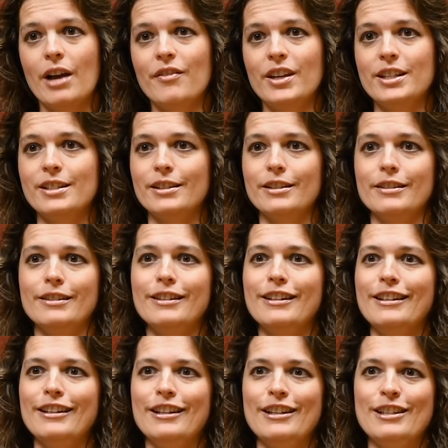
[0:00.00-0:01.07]
having to
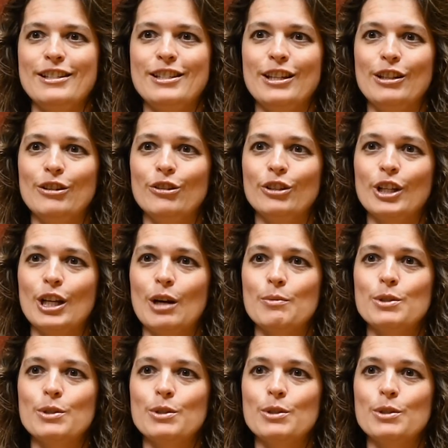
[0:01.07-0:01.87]
sit and look it up.